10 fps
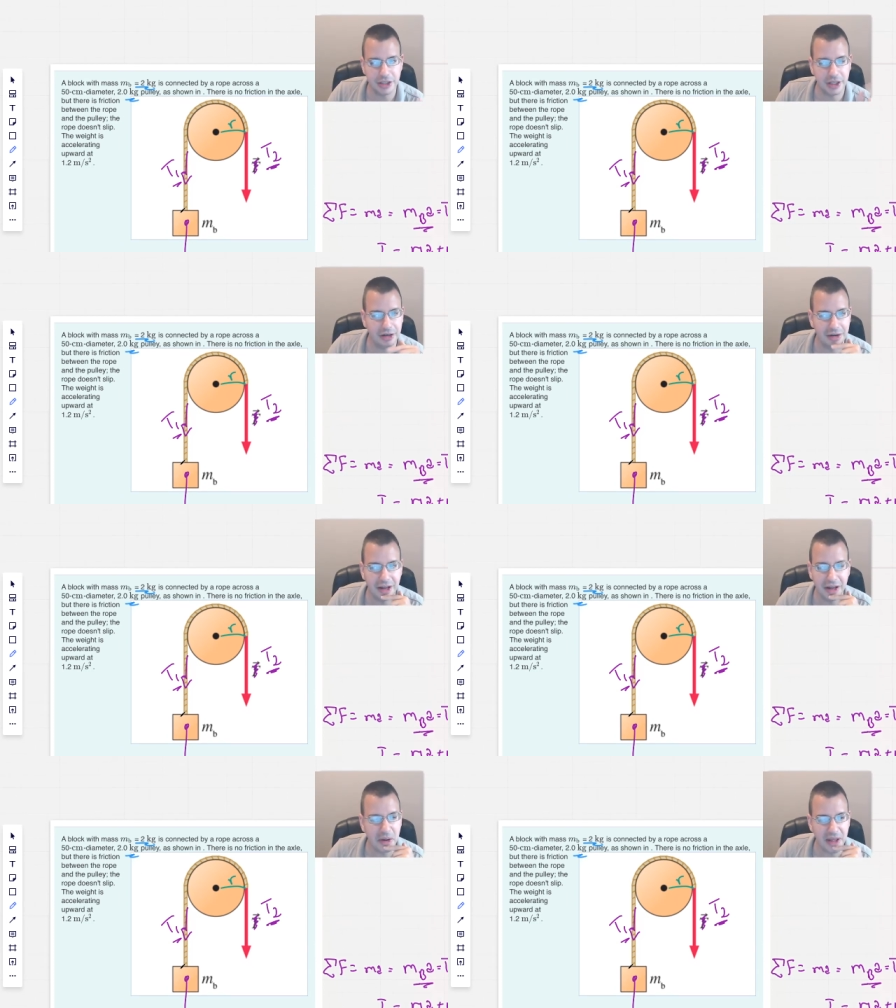there.
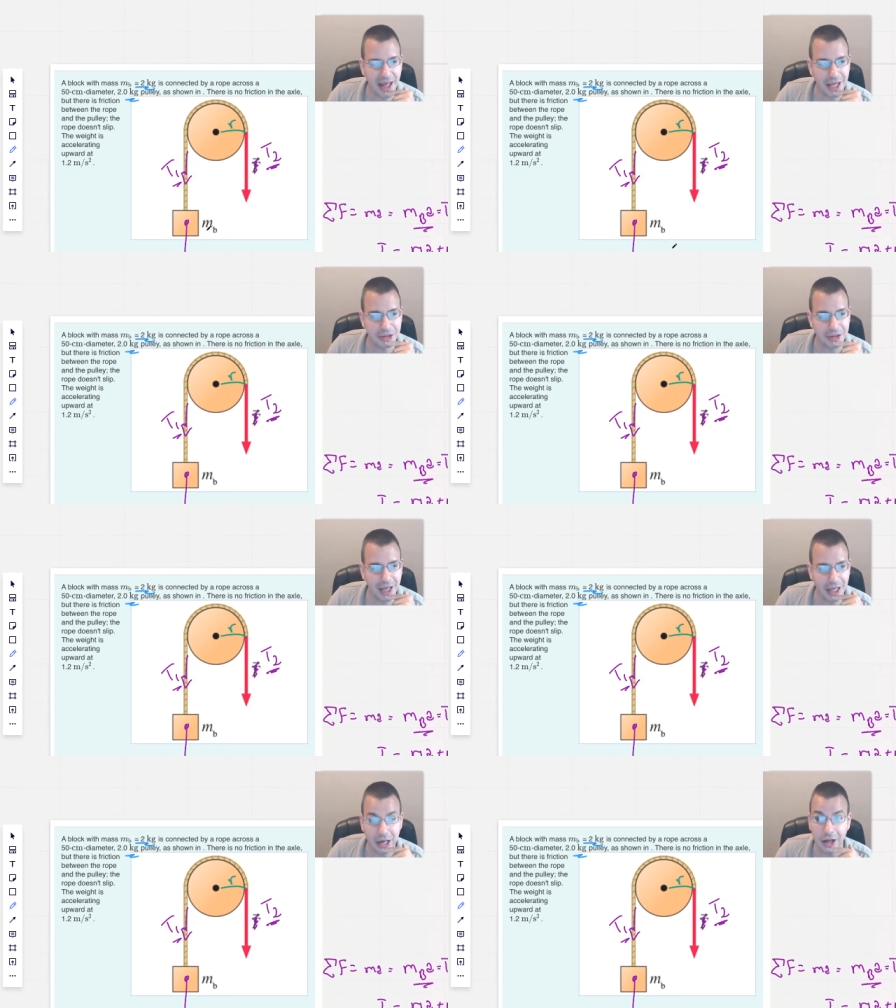That's
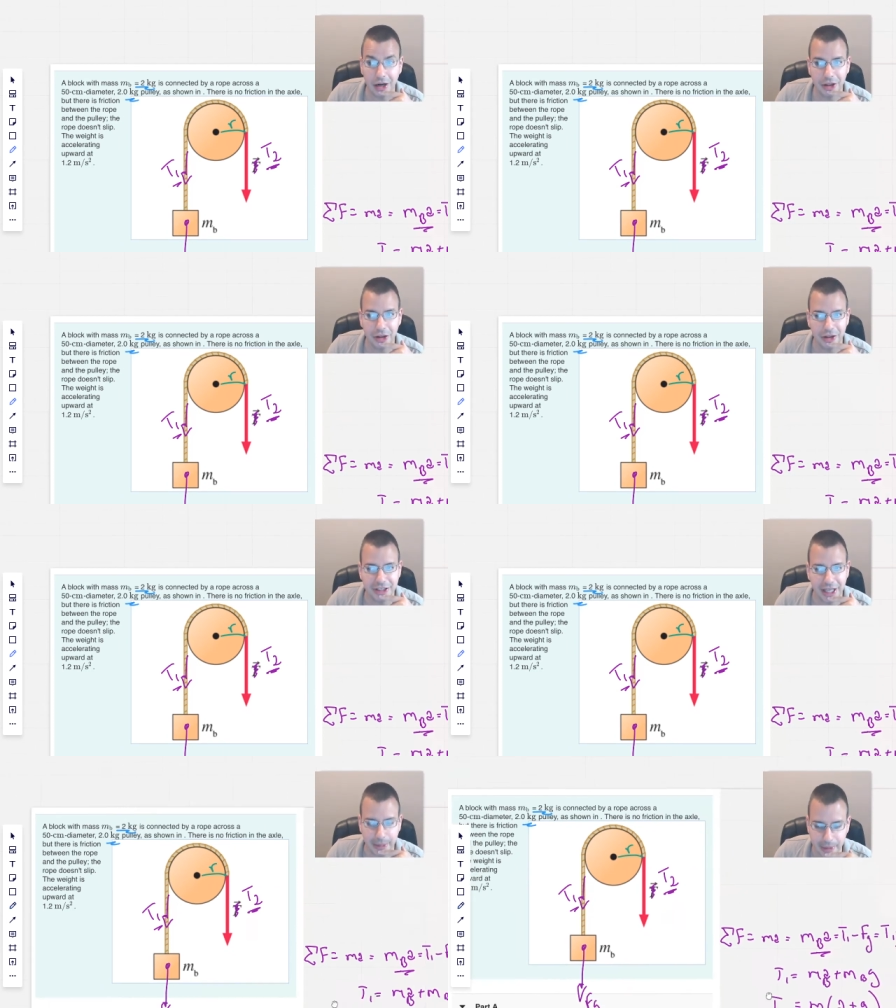okay. Luckily, they're the
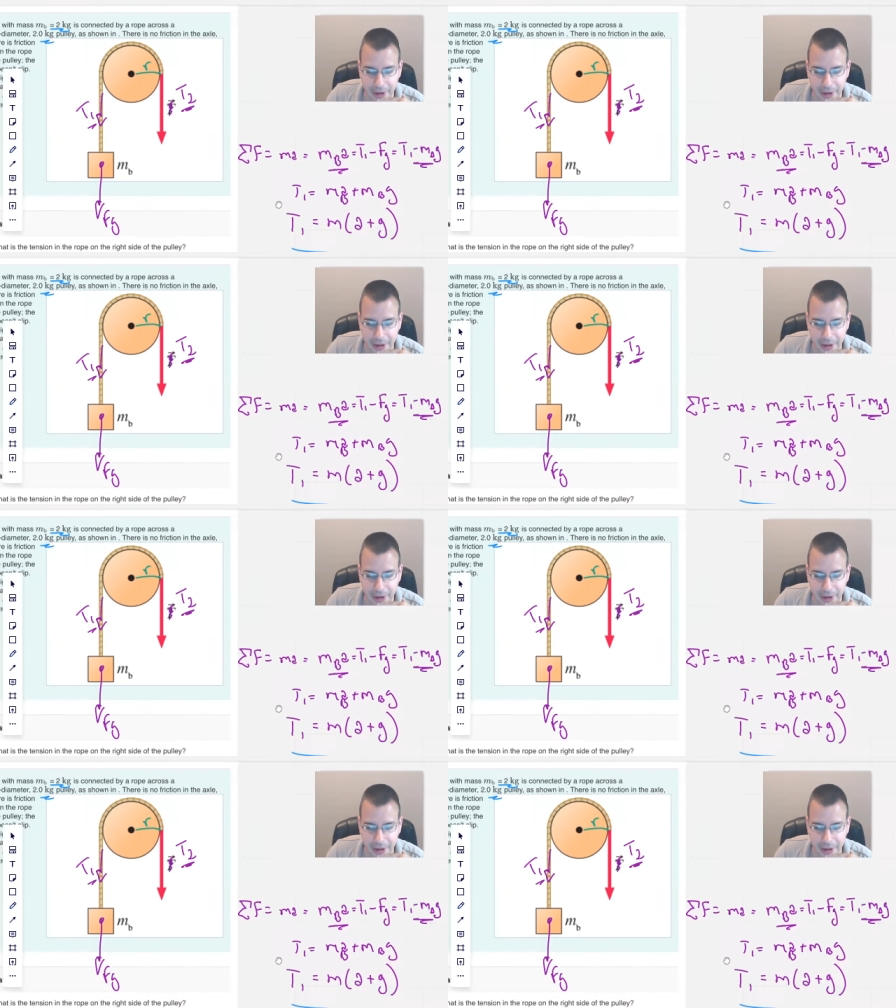same.